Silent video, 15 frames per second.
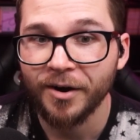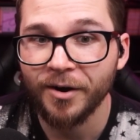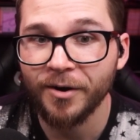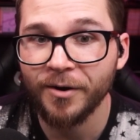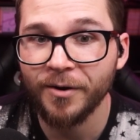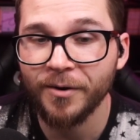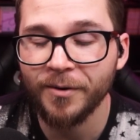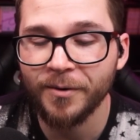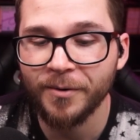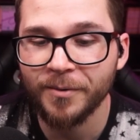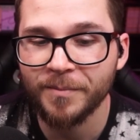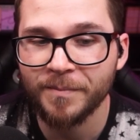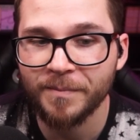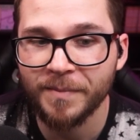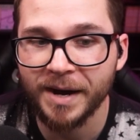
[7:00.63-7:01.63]

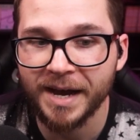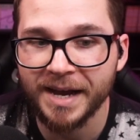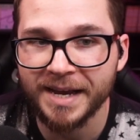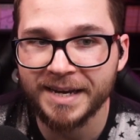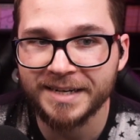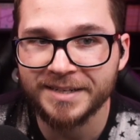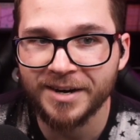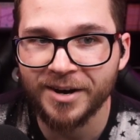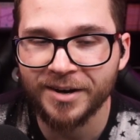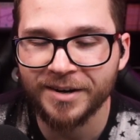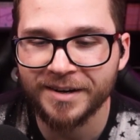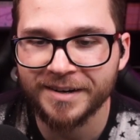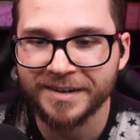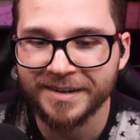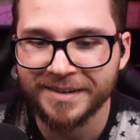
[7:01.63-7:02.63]
Oh, my
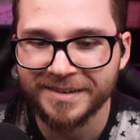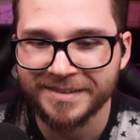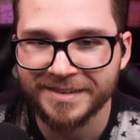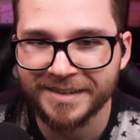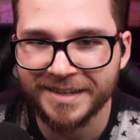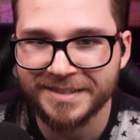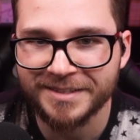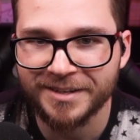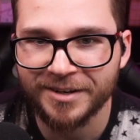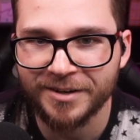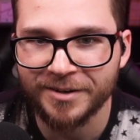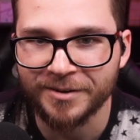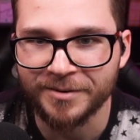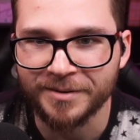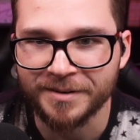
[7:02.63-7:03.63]
dog. Let's
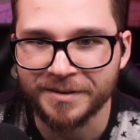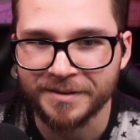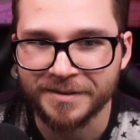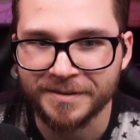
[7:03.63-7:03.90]
go.